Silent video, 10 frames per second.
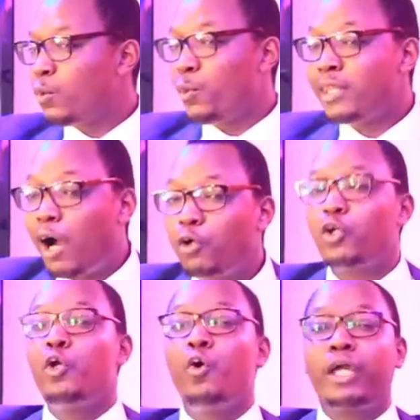without
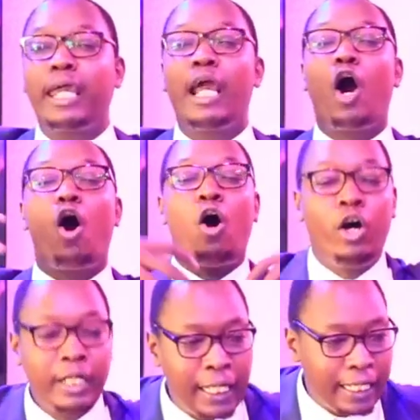looking
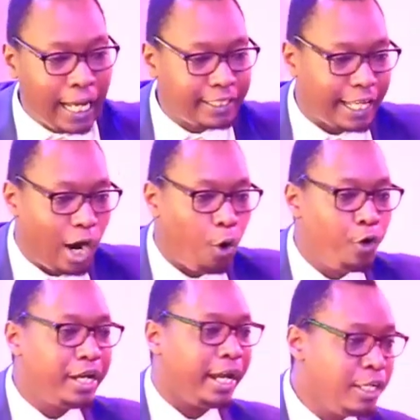only at their
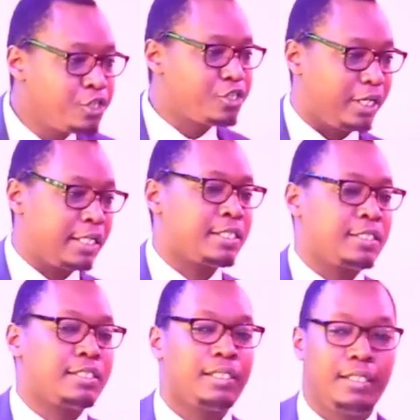own
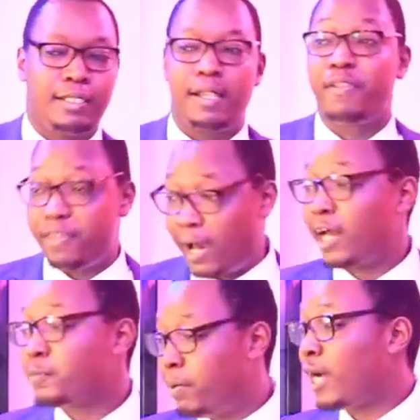interests,
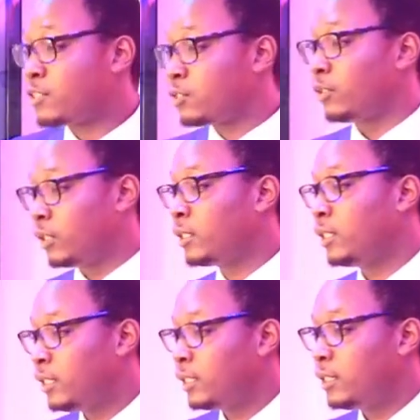that person
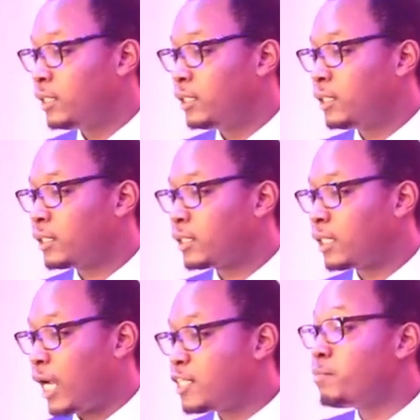
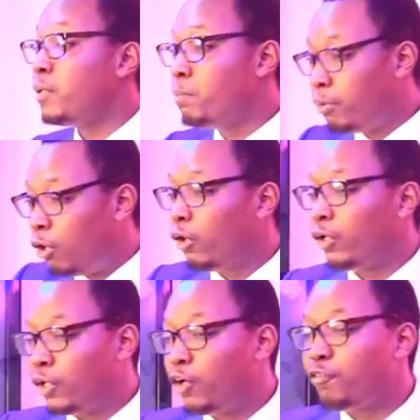has been born
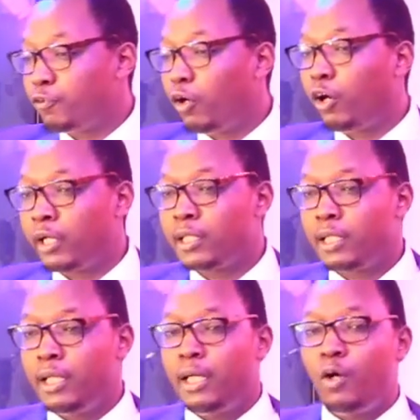of God.
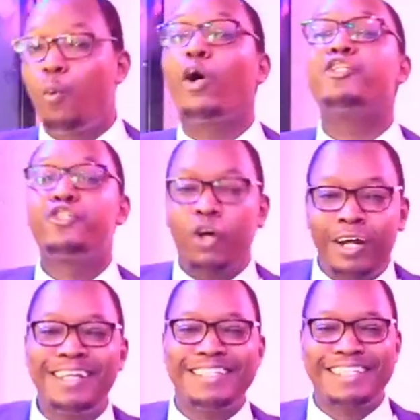What
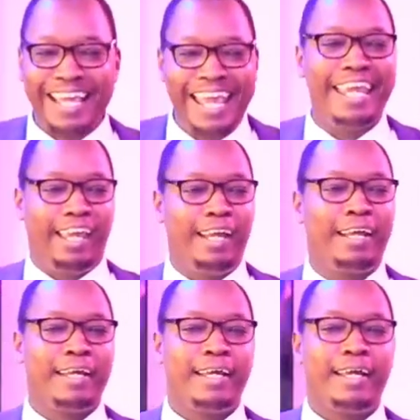John is
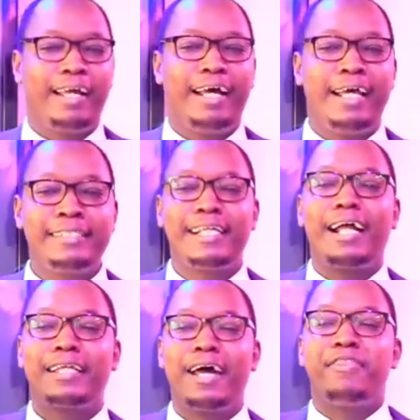saying is
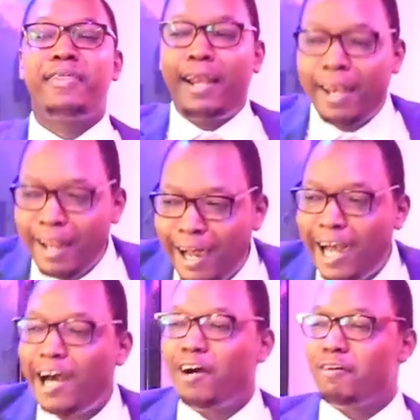that the
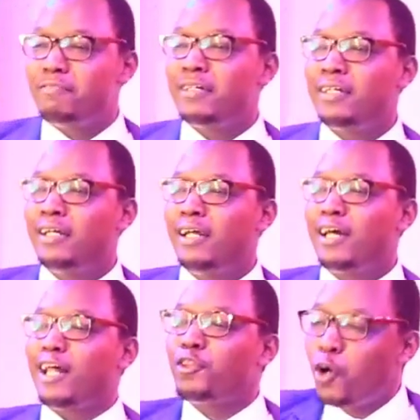love
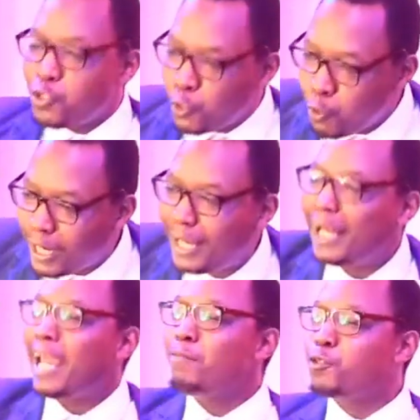that those who
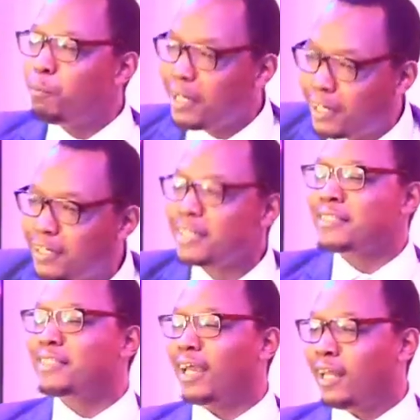claim to be
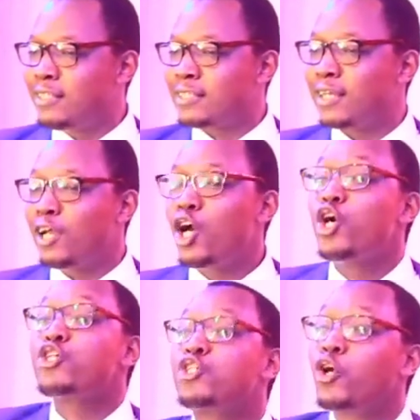Christians
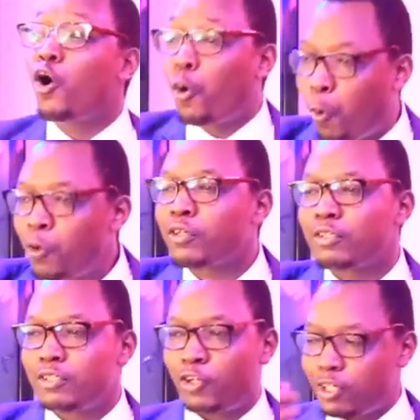show,
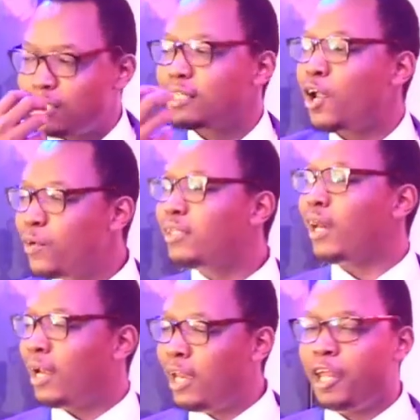not say with
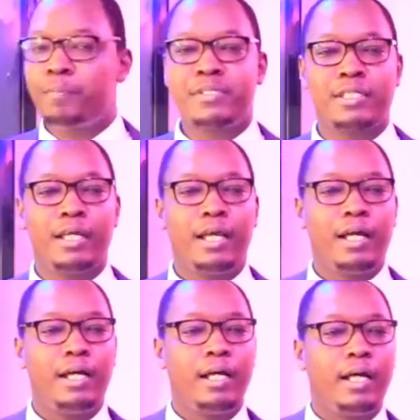their lips,
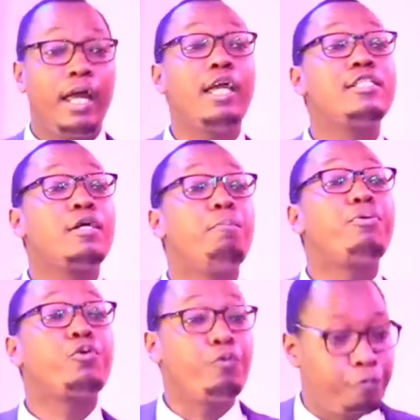is
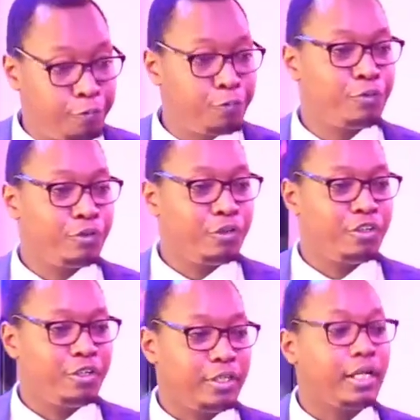proof
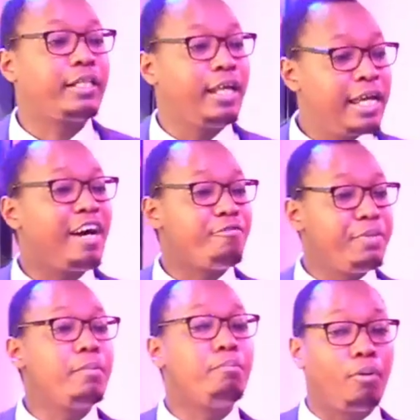that they have
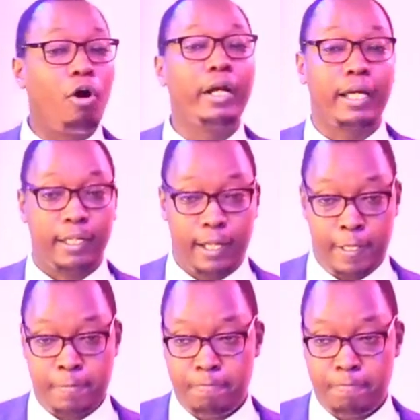been born again.